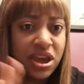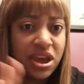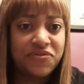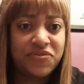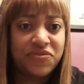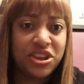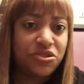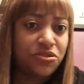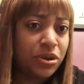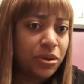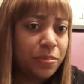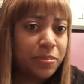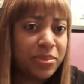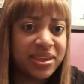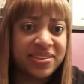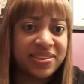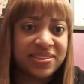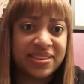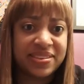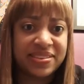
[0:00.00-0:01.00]
featuring
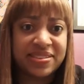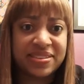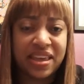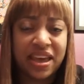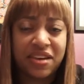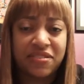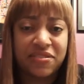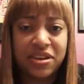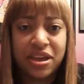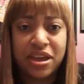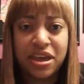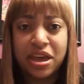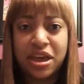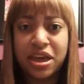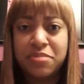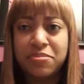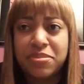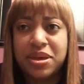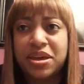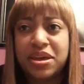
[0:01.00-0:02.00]
business stuff.
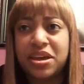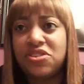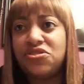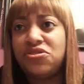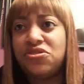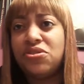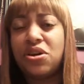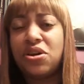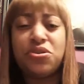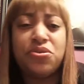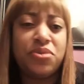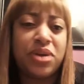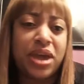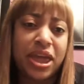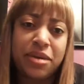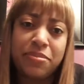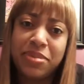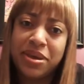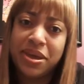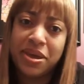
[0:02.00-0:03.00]
Because, you
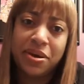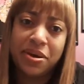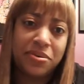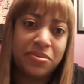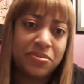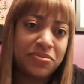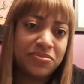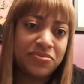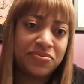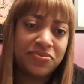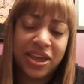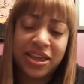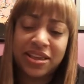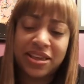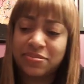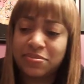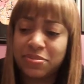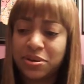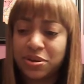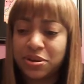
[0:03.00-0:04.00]
can't be on
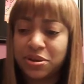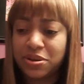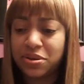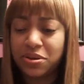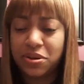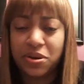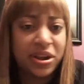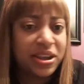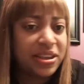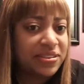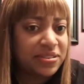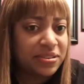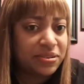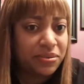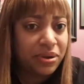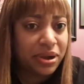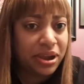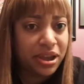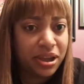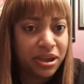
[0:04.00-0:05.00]
Facebook or
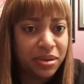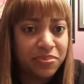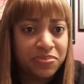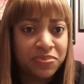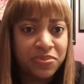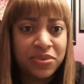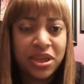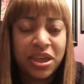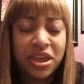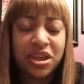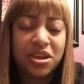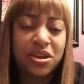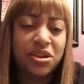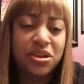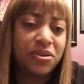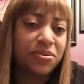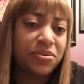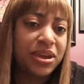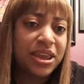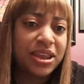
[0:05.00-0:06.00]
Instagram,
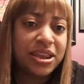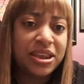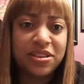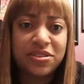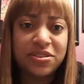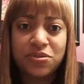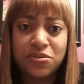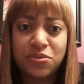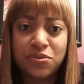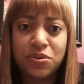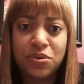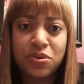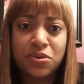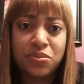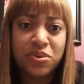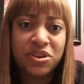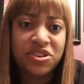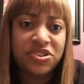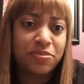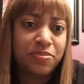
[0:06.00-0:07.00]
getting into it
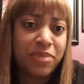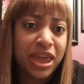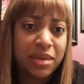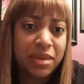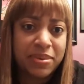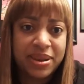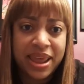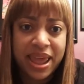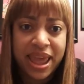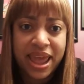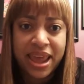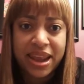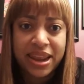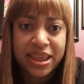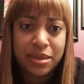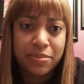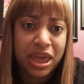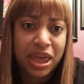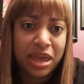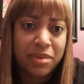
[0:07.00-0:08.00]
with your baby daddy,
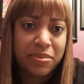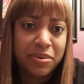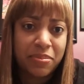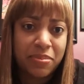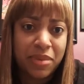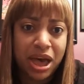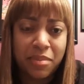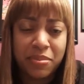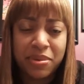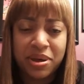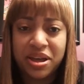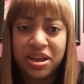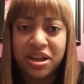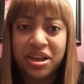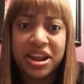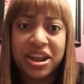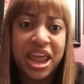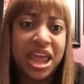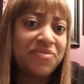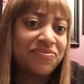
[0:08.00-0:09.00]
your baby mama,
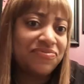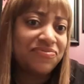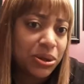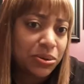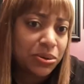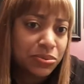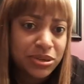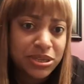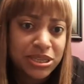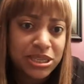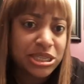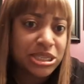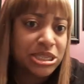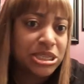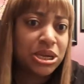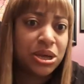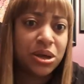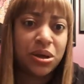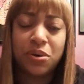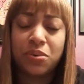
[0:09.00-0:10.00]
they folks,
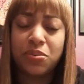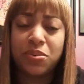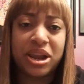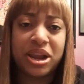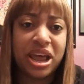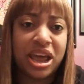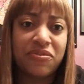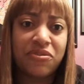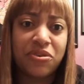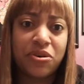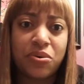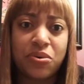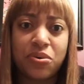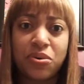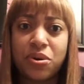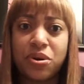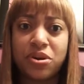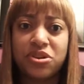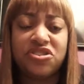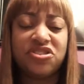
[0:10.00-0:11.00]
or whatever,
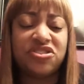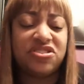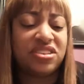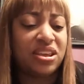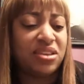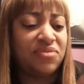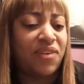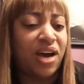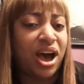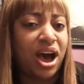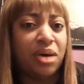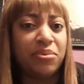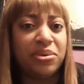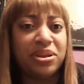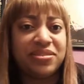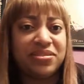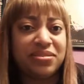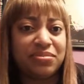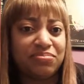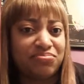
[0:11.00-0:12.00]
or just involved in
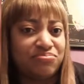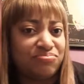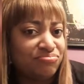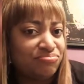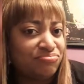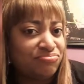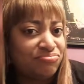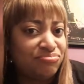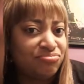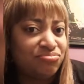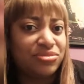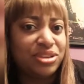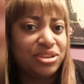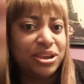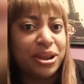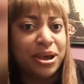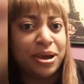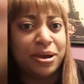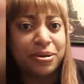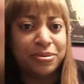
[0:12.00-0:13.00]
some,
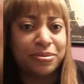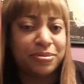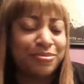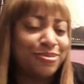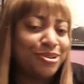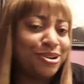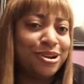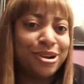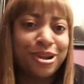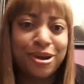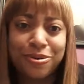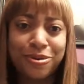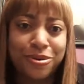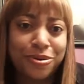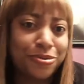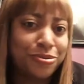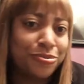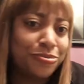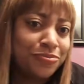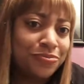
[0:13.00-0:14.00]

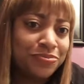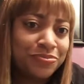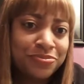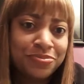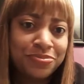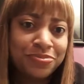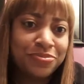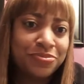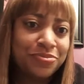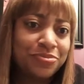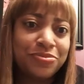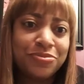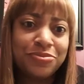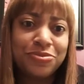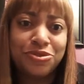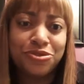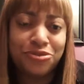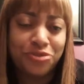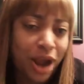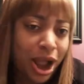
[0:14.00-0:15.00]
local
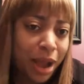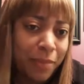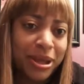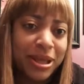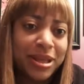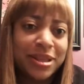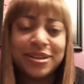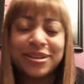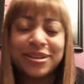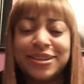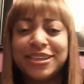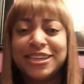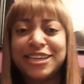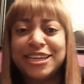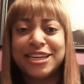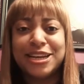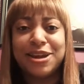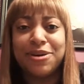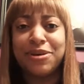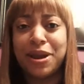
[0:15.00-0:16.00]
drama.
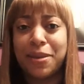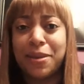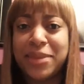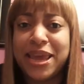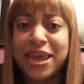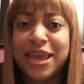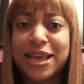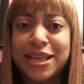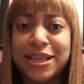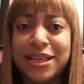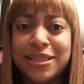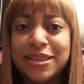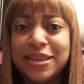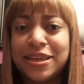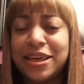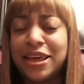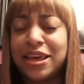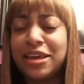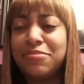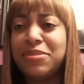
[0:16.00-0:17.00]
You know what I mean?
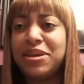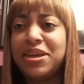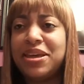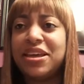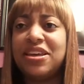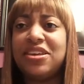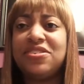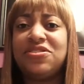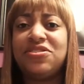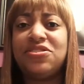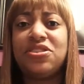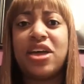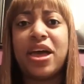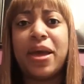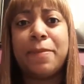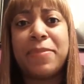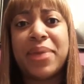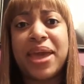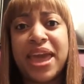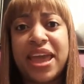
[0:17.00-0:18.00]
Because
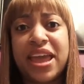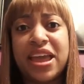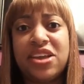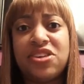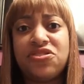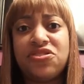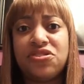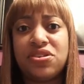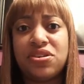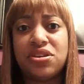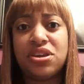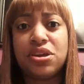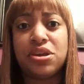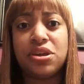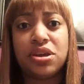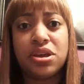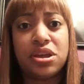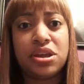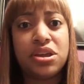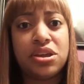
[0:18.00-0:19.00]
that page,
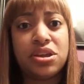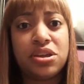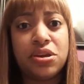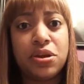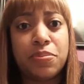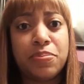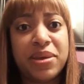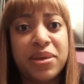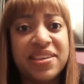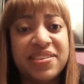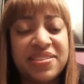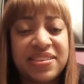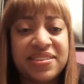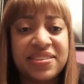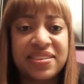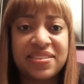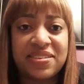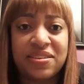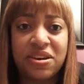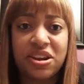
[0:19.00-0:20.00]
your business
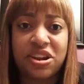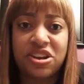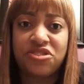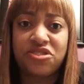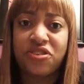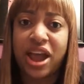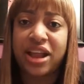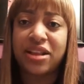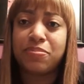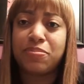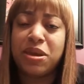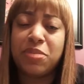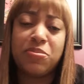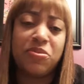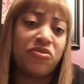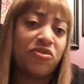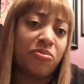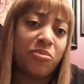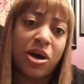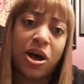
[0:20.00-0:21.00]
is going to attract people
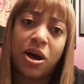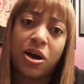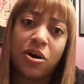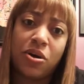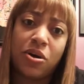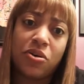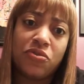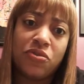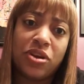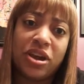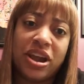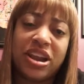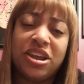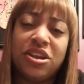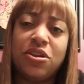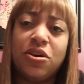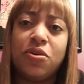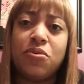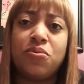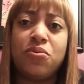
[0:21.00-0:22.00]
from all over, and you
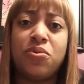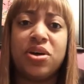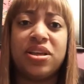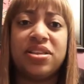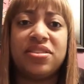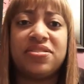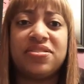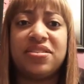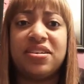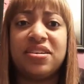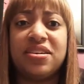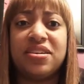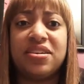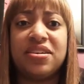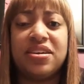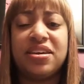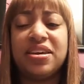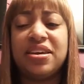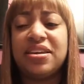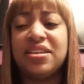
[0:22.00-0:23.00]
don't want to
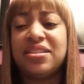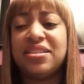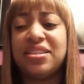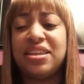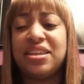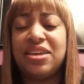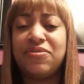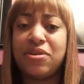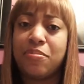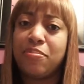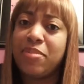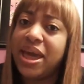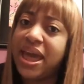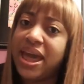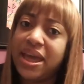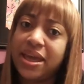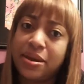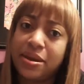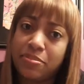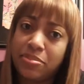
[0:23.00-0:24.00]
leave a
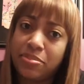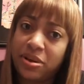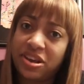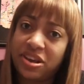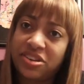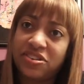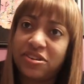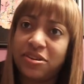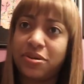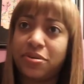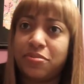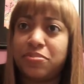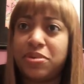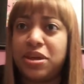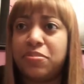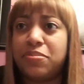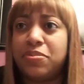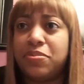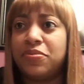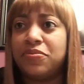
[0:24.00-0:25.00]
bad impression on
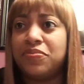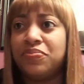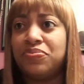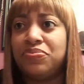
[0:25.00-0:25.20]
people.